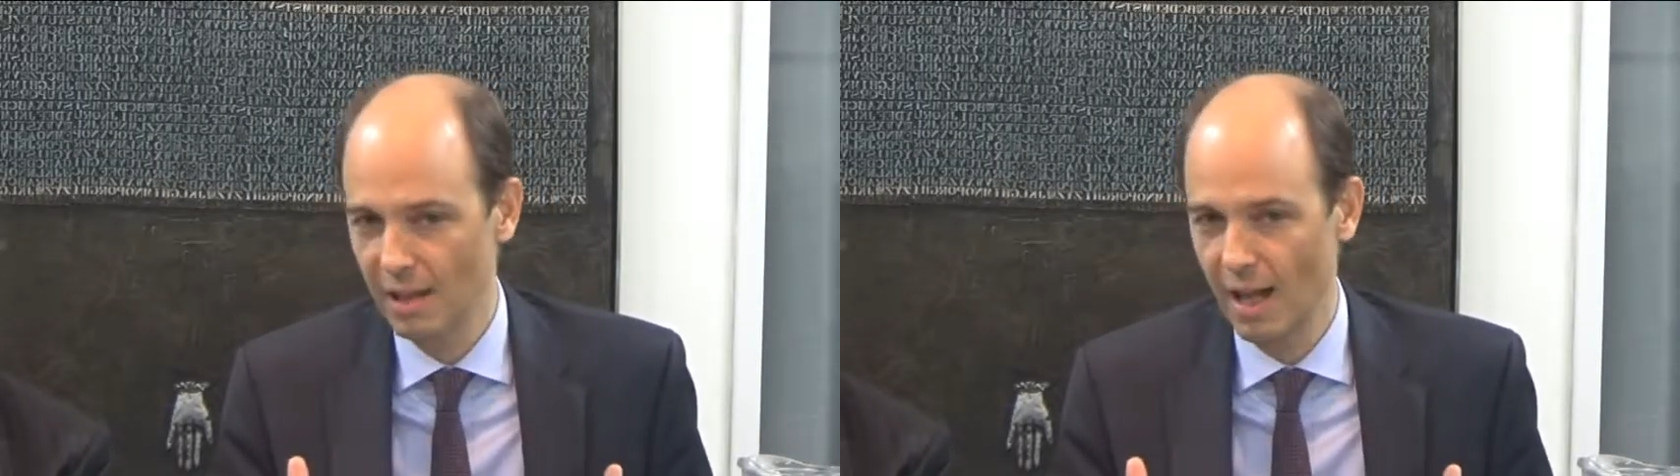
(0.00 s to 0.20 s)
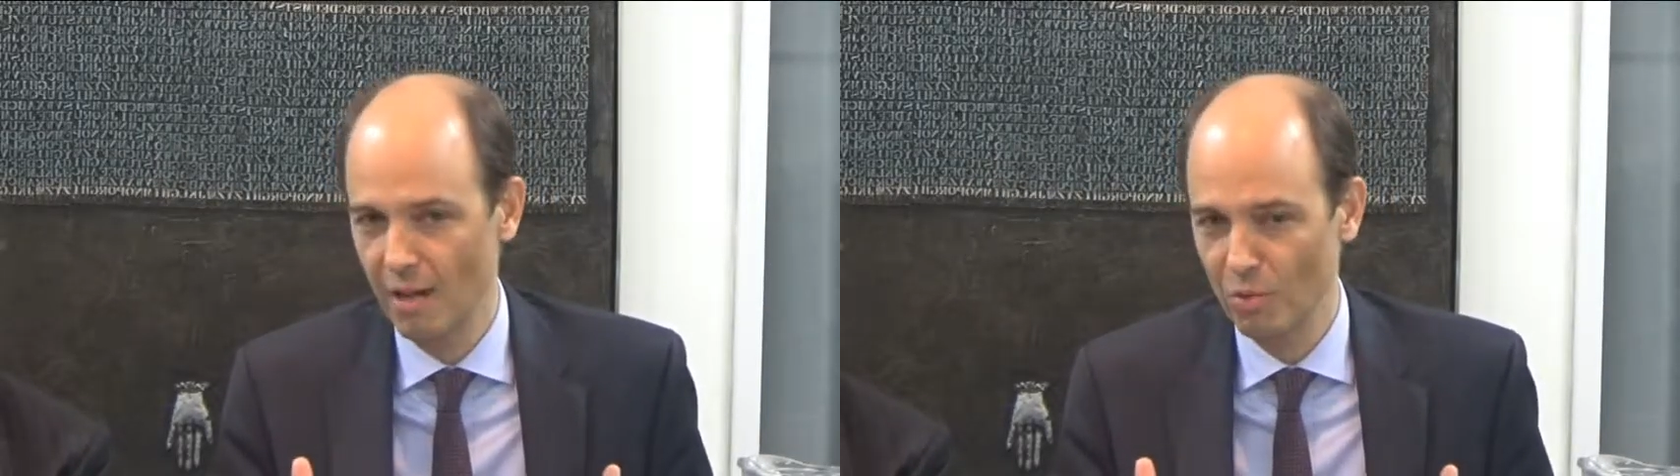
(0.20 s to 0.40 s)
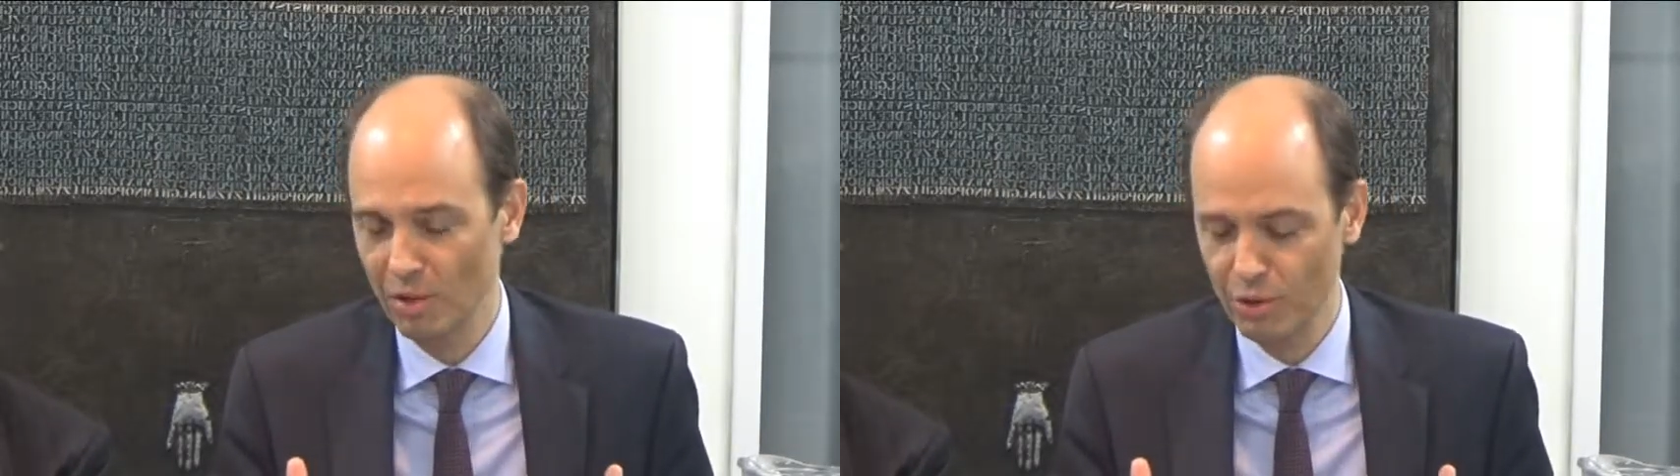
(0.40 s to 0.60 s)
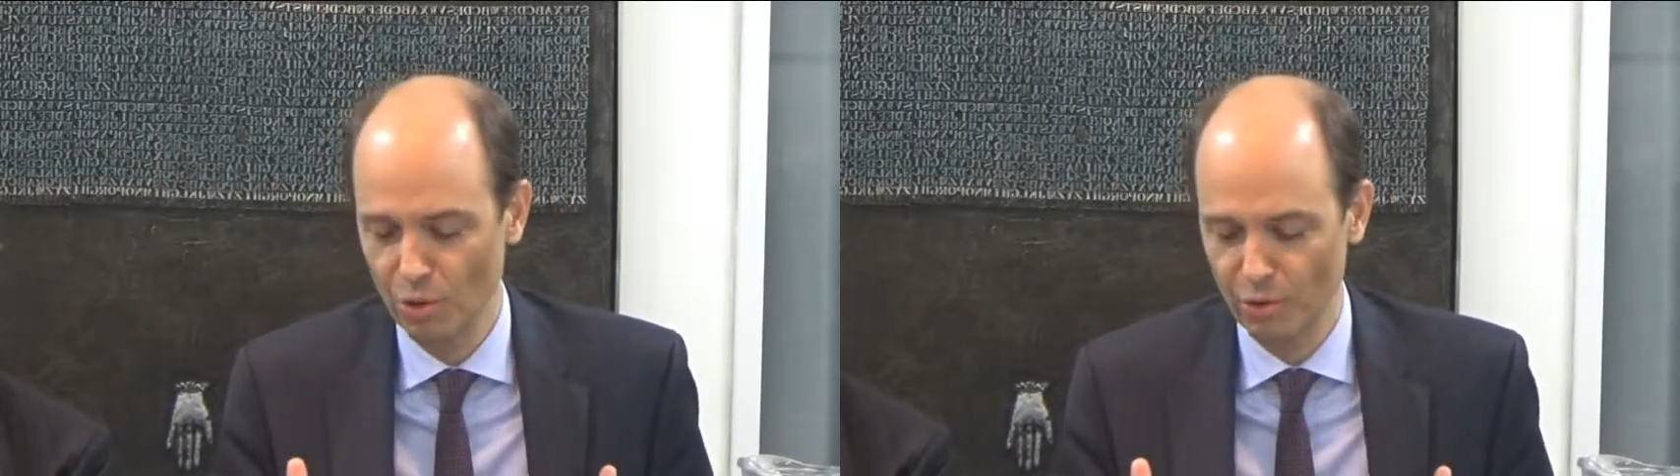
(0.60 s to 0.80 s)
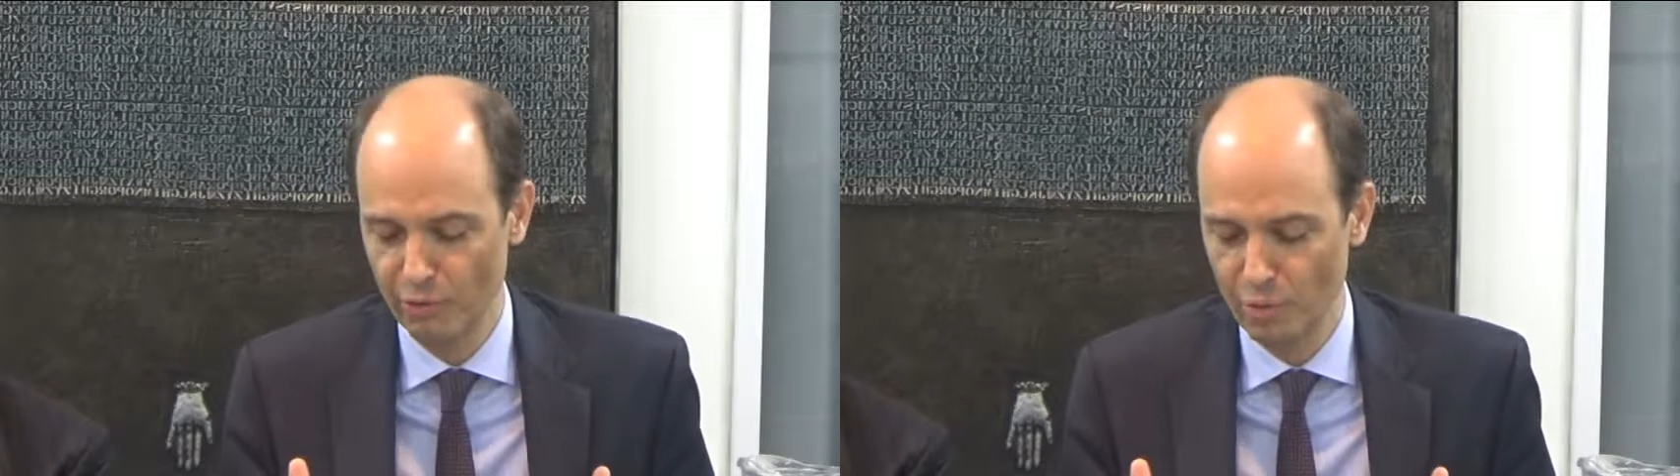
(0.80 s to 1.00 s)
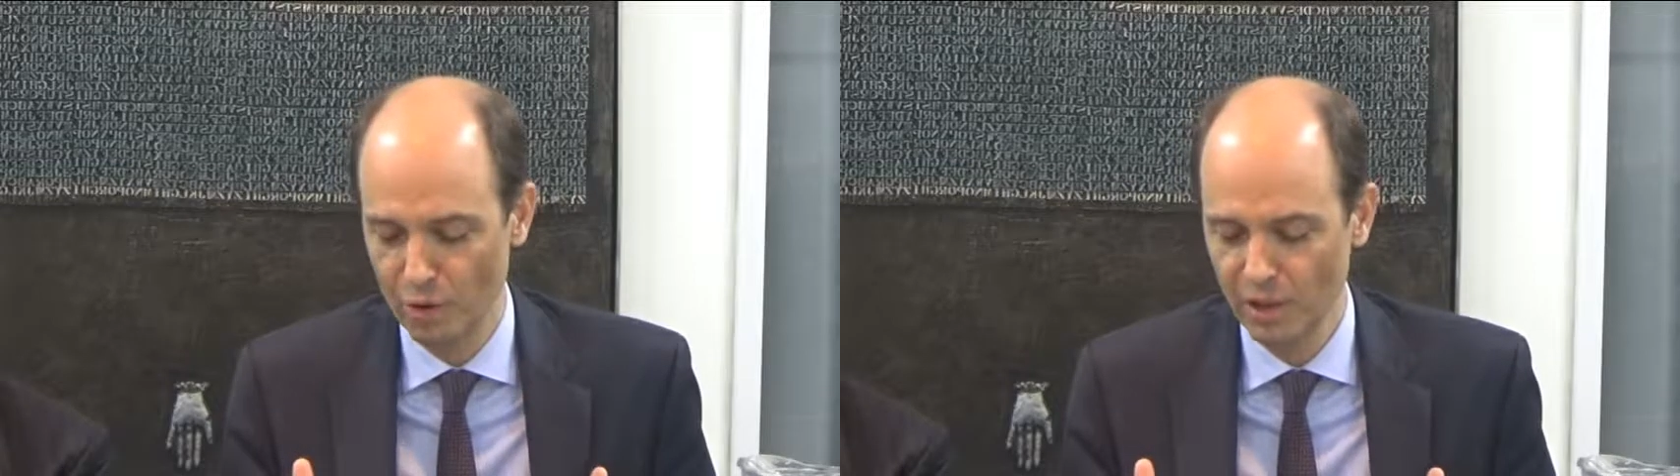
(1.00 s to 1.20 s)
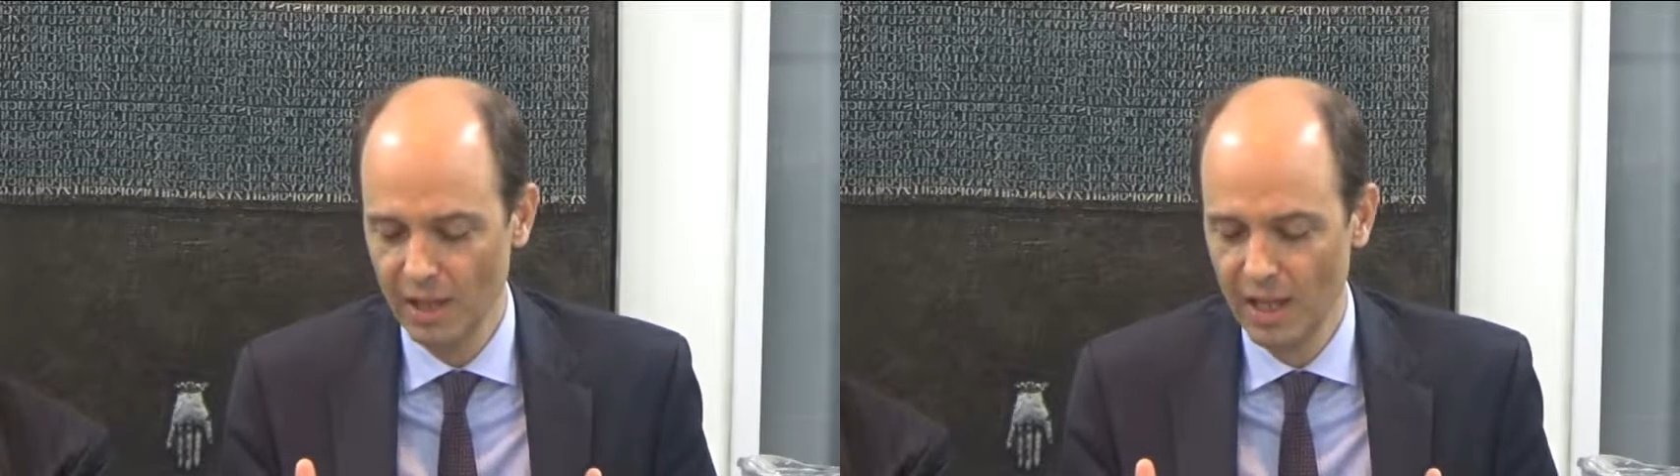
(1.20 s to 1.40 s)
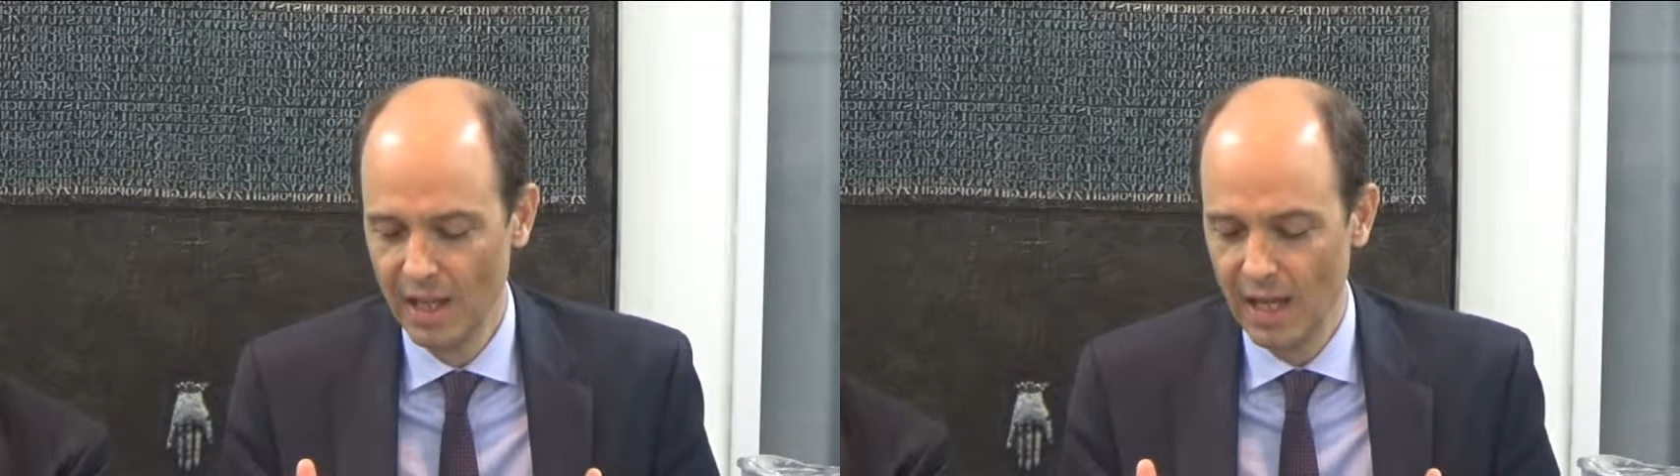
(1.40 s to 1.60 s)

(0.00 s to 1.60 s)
that sort of world.